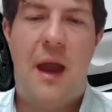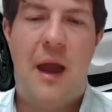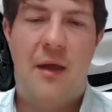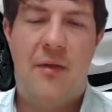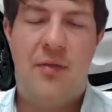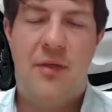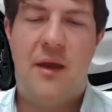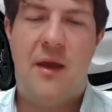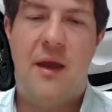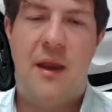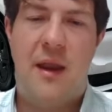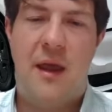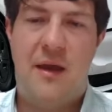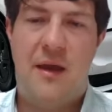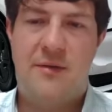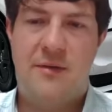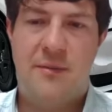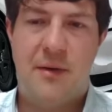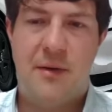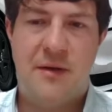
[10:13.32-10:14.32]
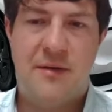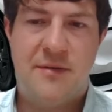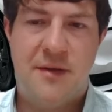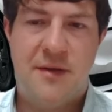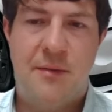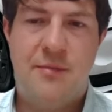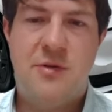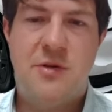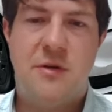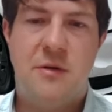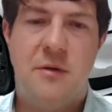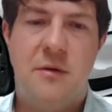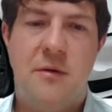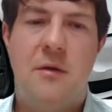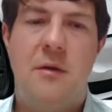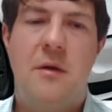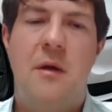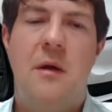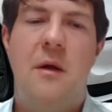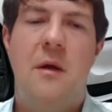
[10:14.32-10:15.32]
I think it has some
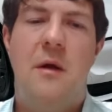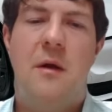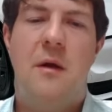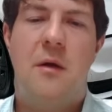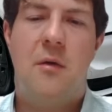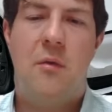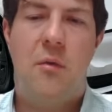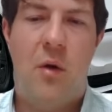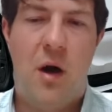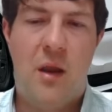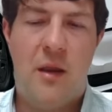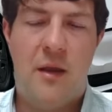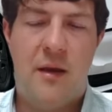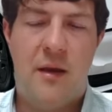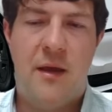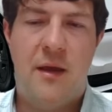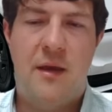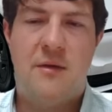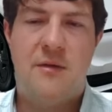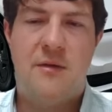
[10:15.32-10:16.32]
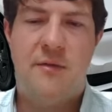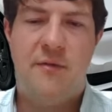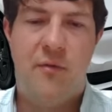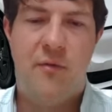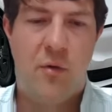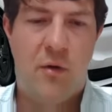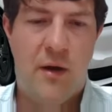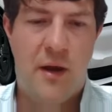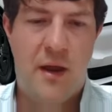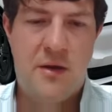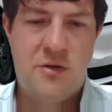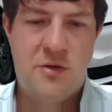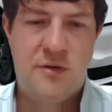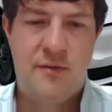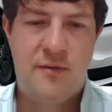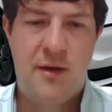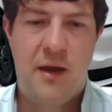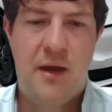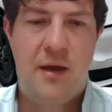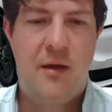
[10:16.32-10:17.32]
exceptional qualities for an
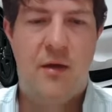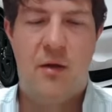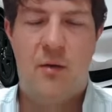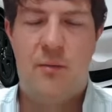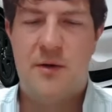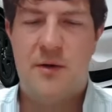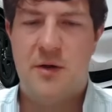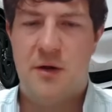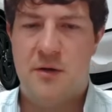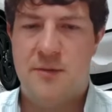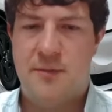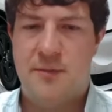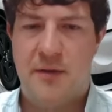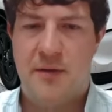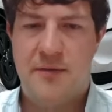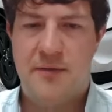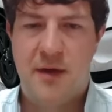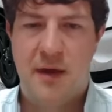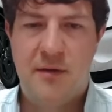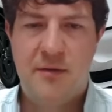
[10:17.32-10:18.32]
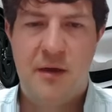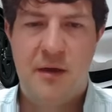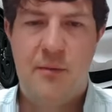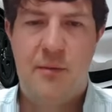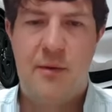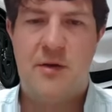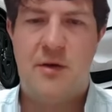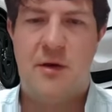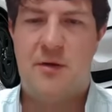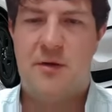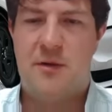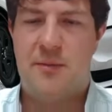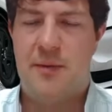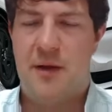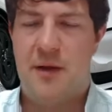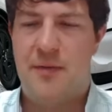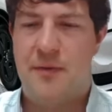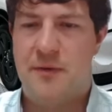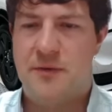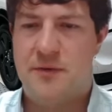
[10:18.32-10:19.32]
SUV. You know, we talked about safety, we talked
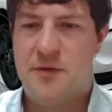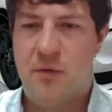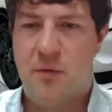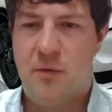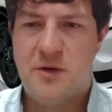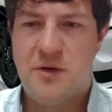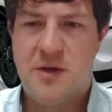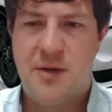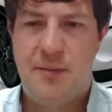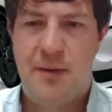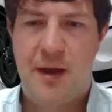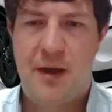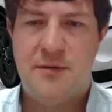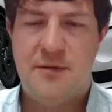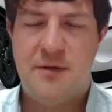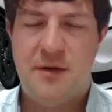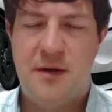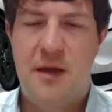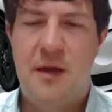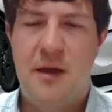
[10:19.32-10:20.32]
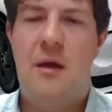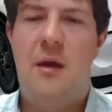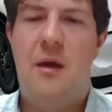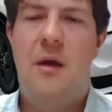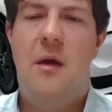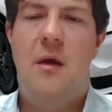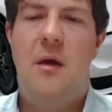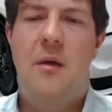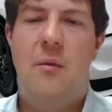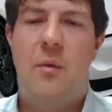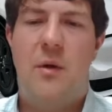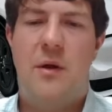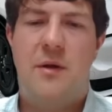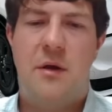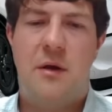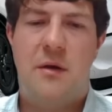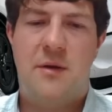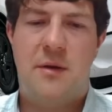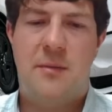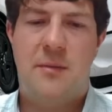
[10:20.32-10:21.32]
about the storage capacity, we
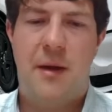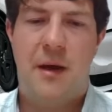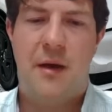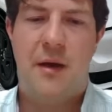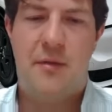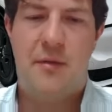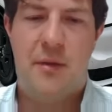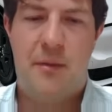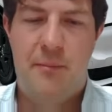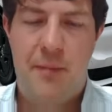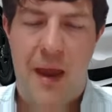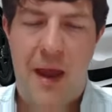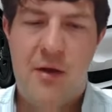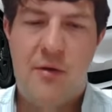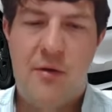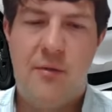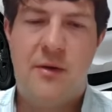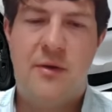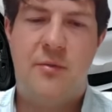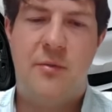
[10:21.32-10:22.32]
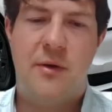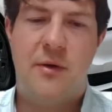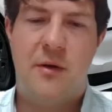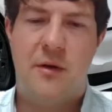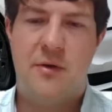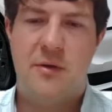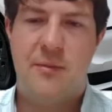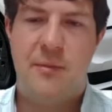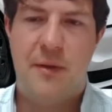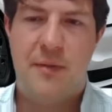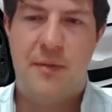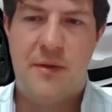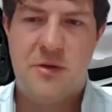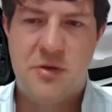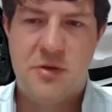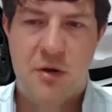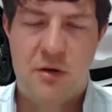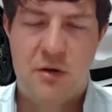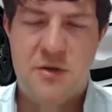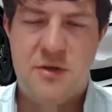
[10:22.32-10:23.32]
talked about the batteries, we talked about the
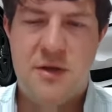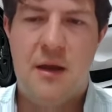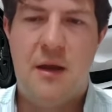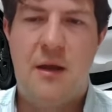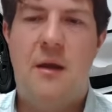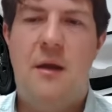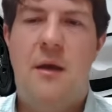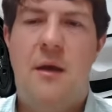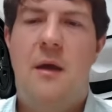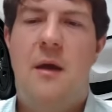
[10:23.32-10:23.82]
charging.